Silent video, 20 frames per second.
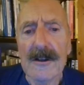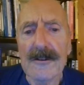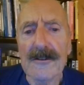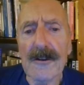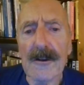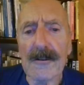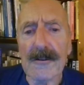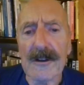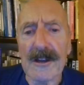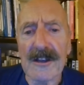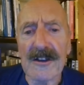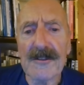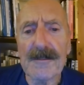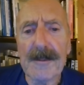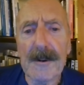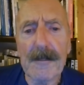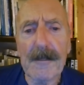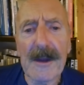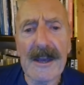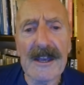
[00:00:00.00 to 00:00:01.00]
not least
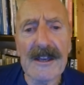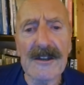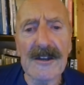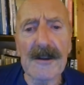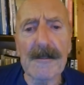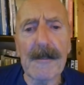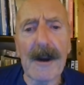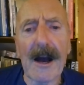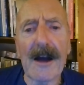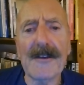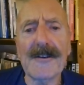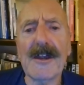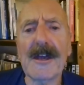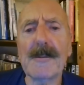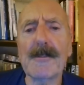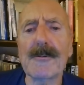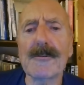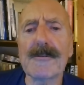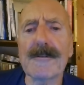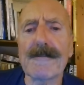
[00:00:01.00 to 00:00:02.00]
by making them
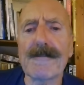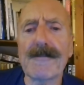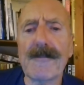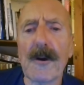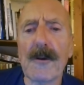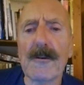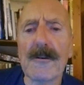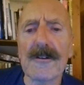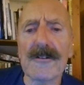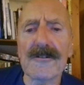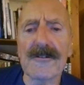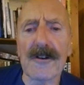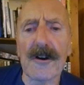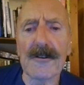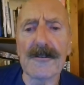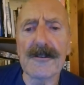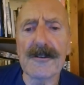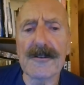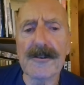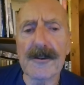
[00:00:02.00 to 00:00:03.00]
unable to focus
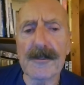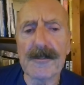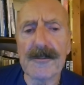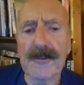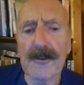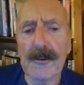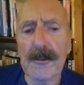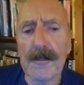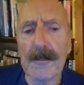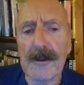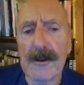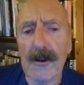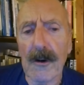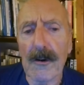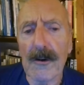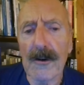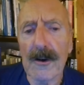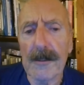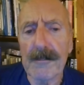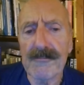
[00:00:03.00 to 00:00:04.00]
on and absorb
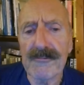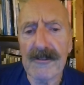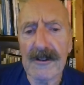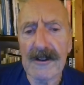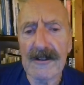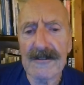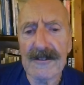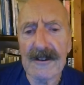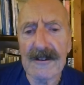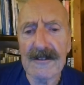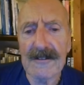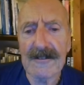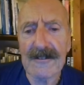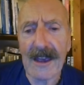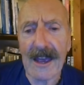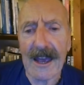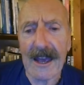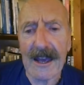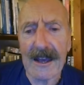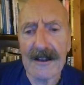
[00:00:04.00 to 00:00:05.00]
longer printed
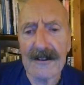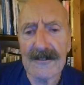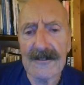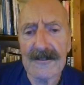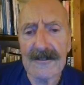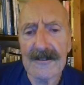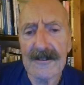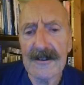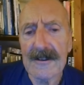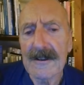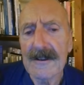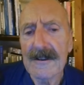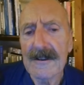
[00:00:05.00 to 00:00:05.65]
text.